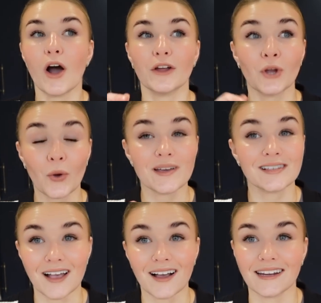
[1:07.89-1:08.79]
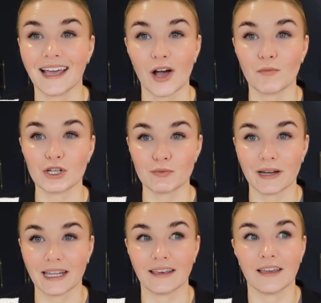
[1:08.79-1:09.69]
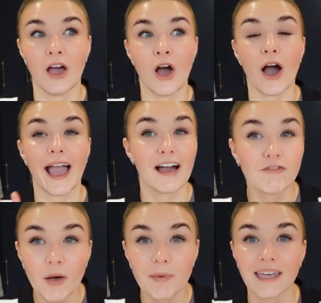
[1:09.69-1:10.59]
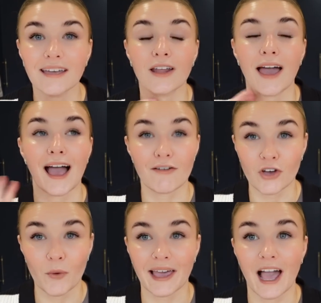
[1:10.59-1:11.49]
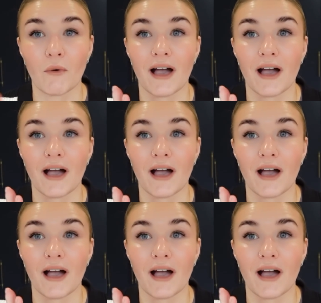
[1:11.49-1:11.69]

I know exactly how much money I have coming in, have going out,